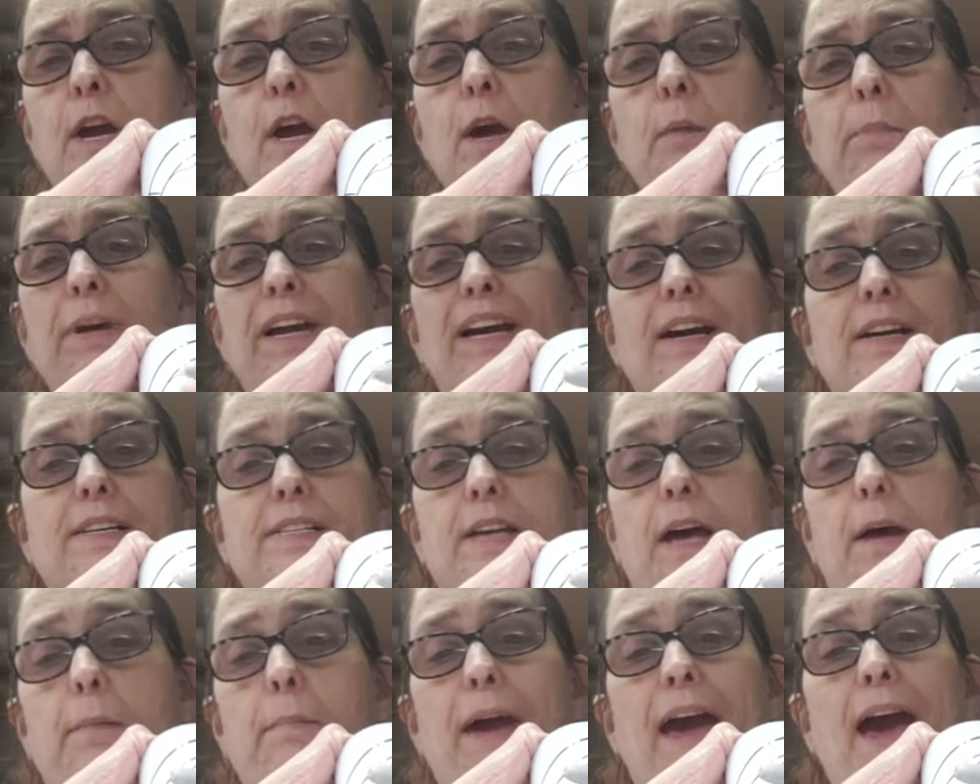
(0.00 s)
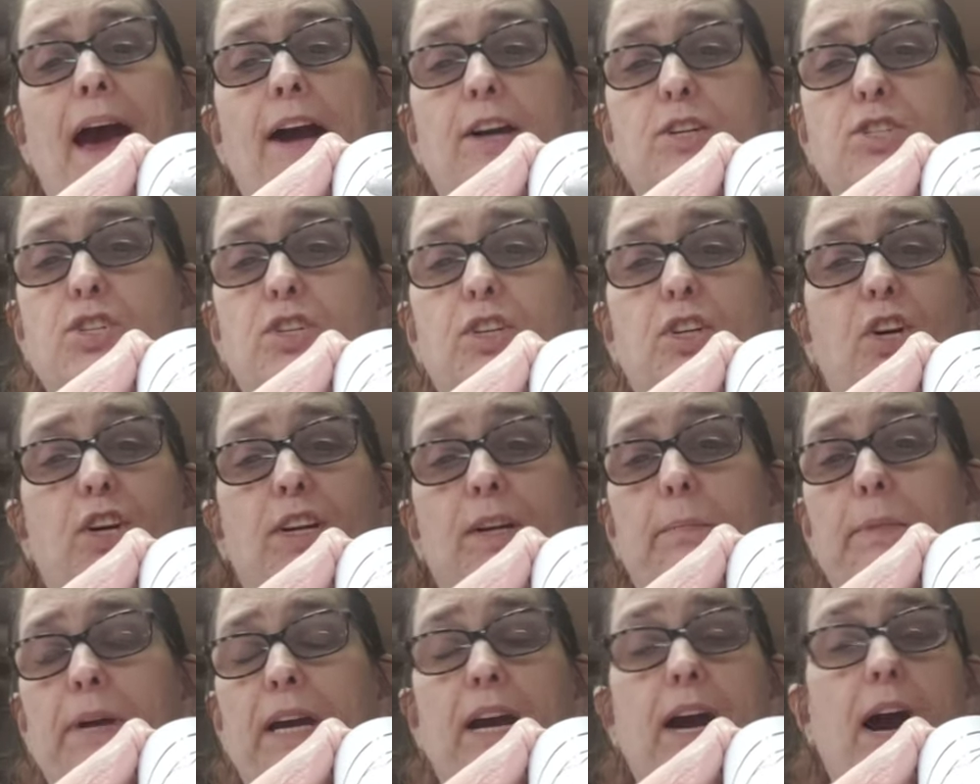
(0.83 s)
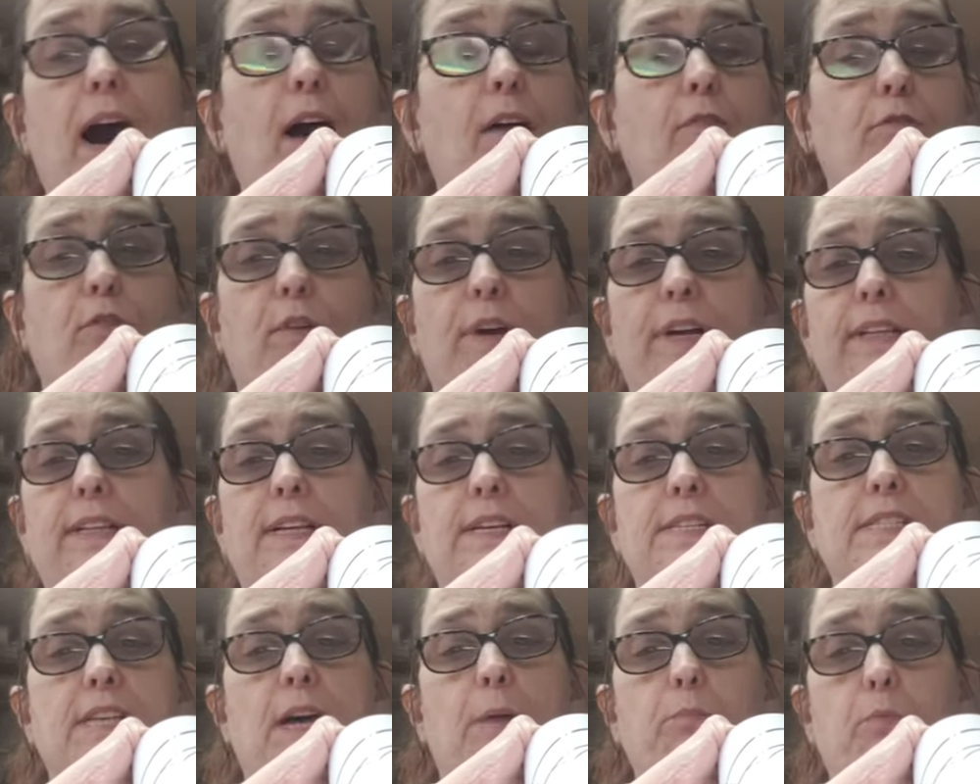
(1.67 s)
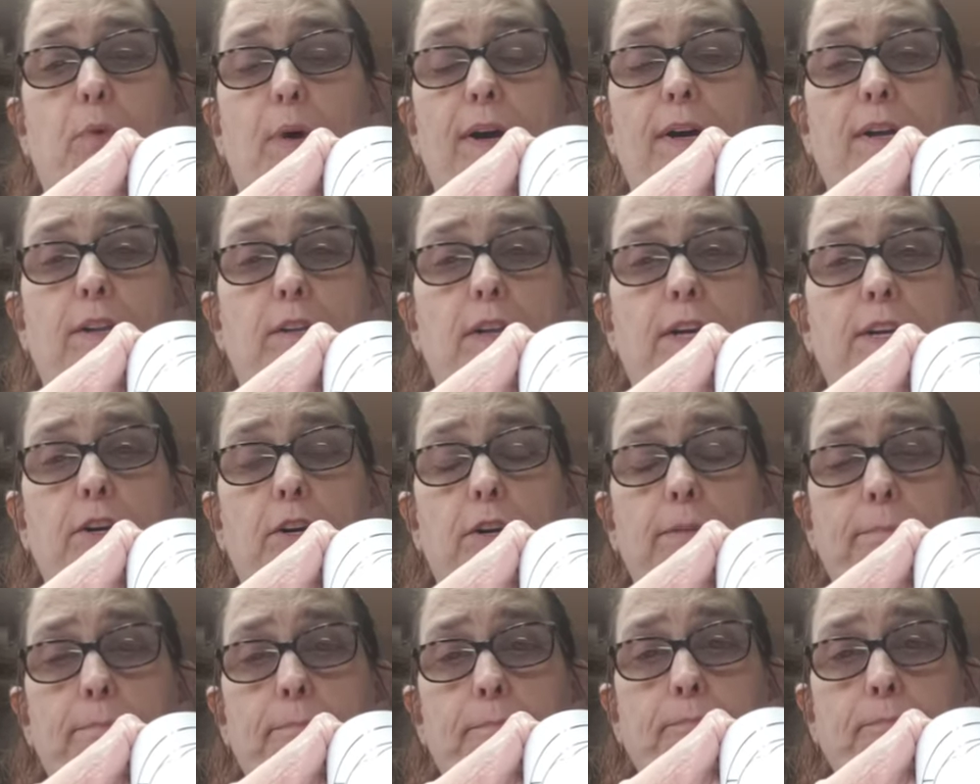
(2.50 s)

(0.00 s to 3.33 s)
because I'm actually going to be covering this up with glitter.